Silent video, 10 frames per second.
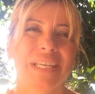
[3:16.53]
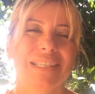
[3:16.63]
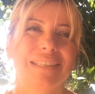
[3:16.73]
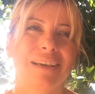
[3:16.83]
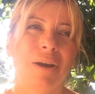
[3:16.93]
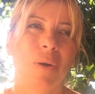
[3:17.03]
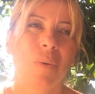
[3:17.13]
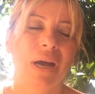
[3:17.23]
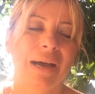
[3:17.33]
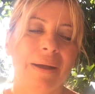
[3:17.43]

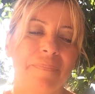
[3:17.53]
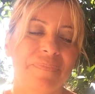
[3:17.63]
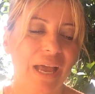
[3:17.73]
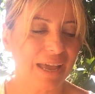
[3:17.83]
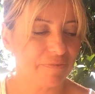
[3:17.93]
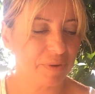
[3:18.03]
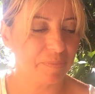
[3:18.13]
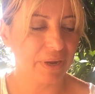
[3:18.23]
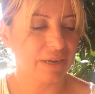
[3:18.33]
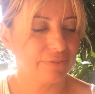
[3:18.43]
So I have
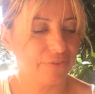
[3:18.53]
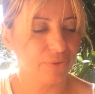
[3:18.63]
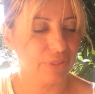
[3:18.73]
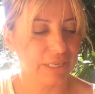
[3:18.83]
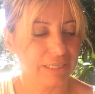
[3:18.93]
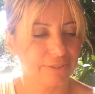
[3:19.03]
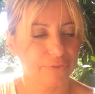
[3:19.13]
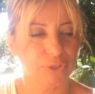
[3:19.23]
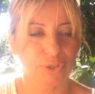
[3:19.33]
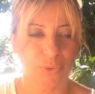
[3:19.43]
prepared a few things
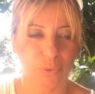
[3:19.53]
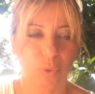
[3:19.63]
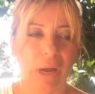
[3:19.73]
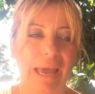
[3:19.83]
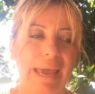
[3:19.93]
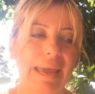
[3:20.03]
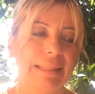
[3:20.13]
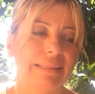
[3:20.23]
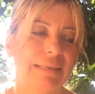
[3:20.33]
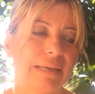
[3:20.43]
for you,
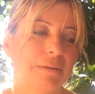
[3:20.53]
and